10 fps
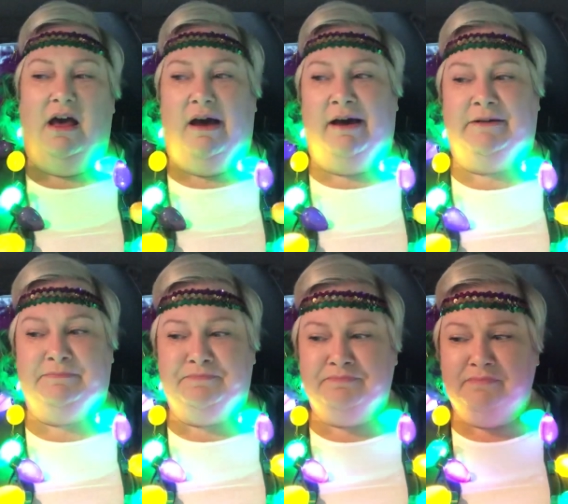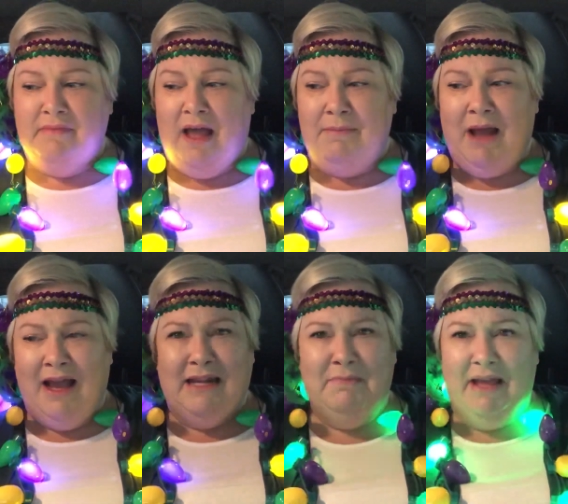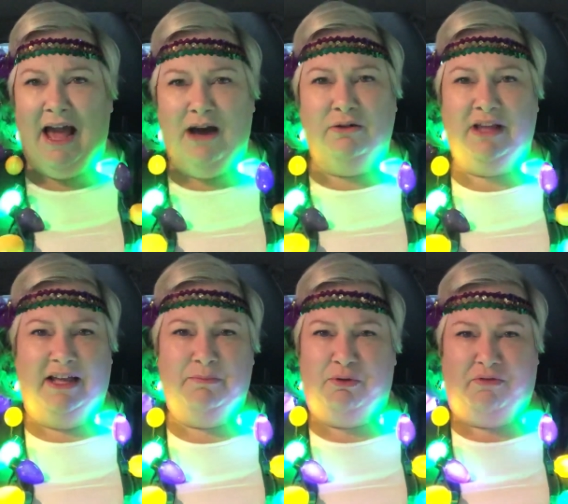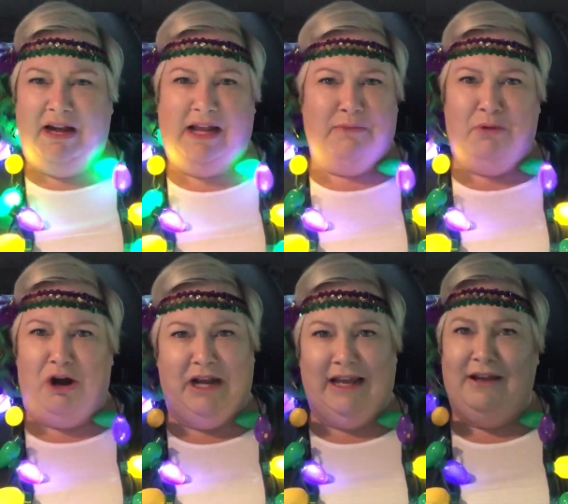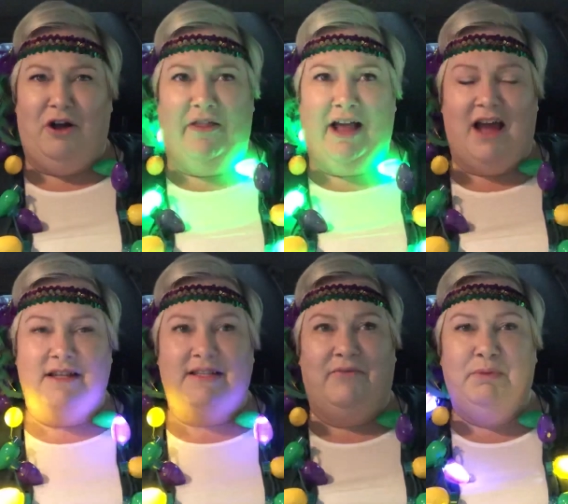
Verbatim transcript: um, I'm not going to be out like parading and partying and all that kind of stuff,